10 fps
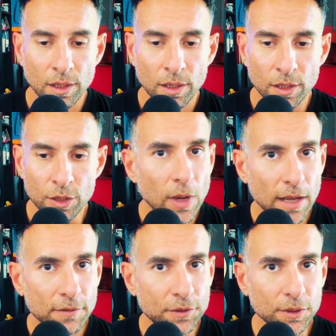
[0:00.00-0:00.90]
You
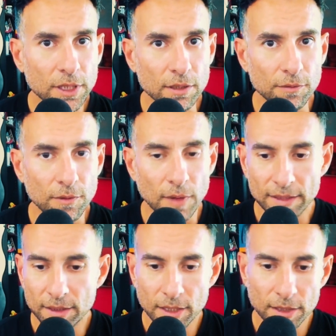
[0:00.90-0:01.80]
have to leave. At
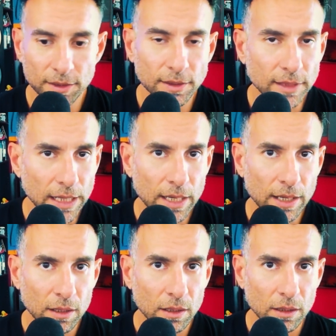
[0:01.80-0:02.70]
the end of the
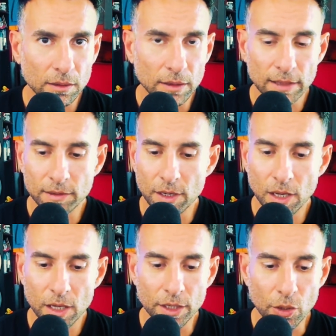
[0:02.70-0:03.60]
day, that's a
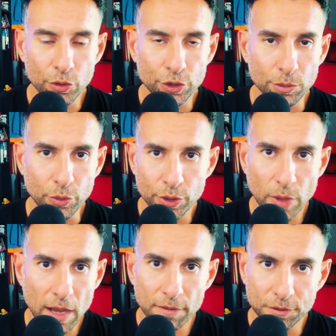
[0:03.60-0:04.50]
non-negotiable. You
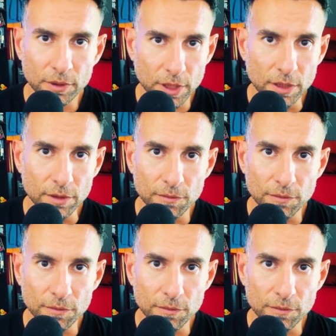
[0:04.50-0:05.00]
have to leave.